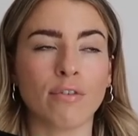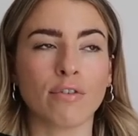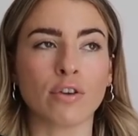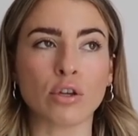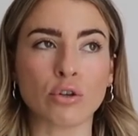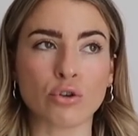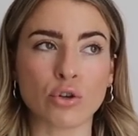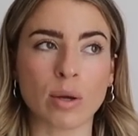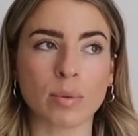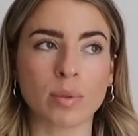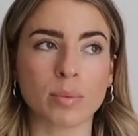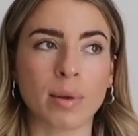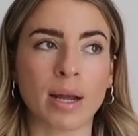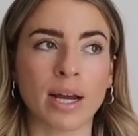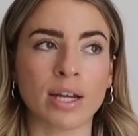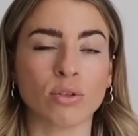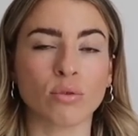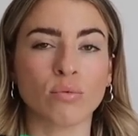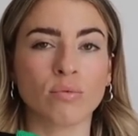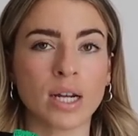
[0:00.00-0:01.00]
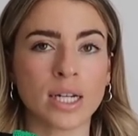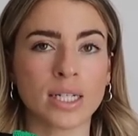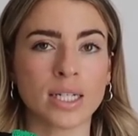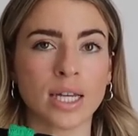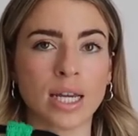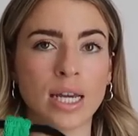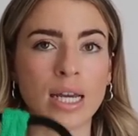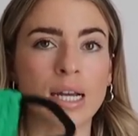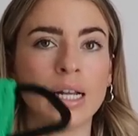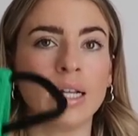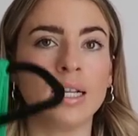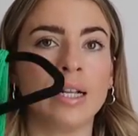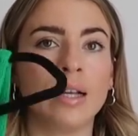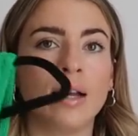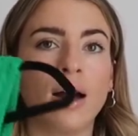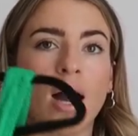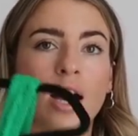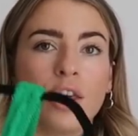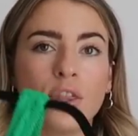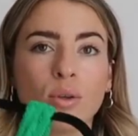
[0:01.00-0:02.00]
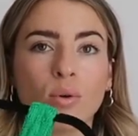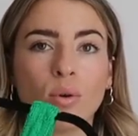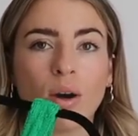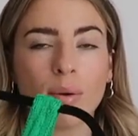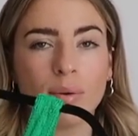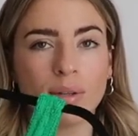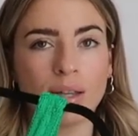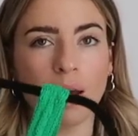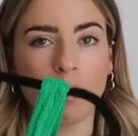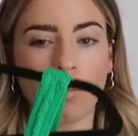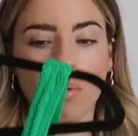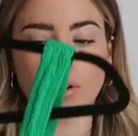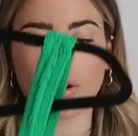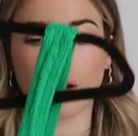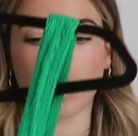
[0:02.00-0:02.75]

few trips planned already I thought I would get one